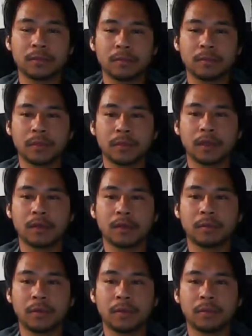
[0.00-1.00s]
to
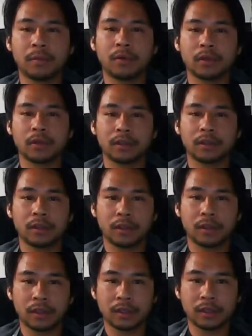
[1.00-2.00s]
be important
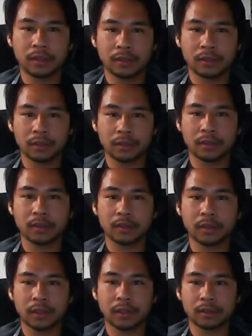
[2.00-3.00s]
in the students'
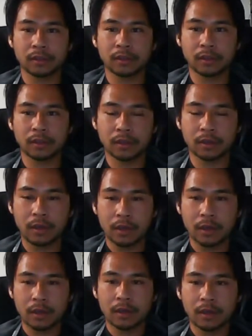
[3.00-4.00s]
learning. So,
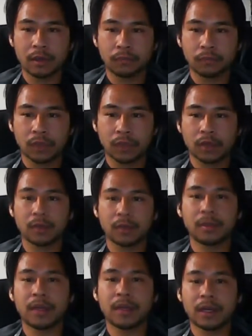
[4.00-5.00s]
it can
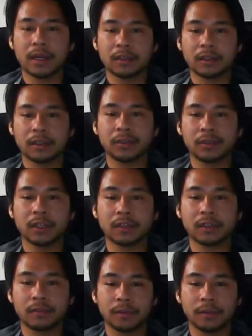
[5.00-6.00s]
be in any
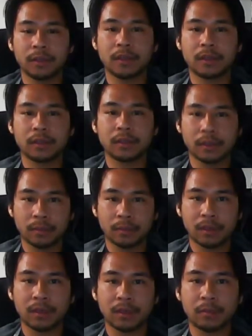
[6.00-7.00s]
subject, and for me, it's going to
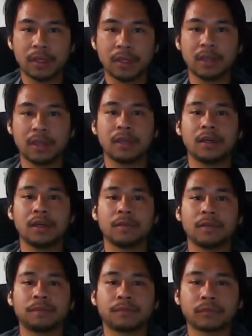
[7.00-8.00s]
be PE
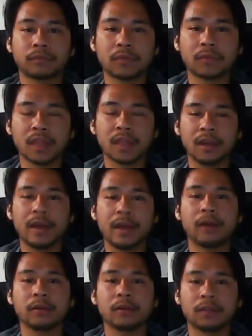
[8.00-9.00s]
and
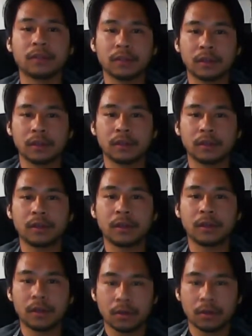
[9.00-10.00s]
health. So,
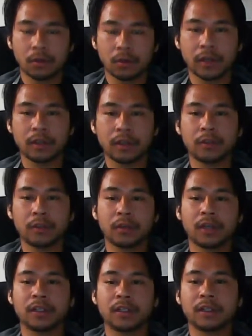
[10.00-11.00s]
working on little
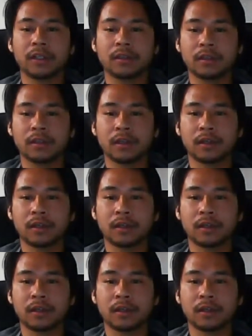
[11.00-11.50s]
projects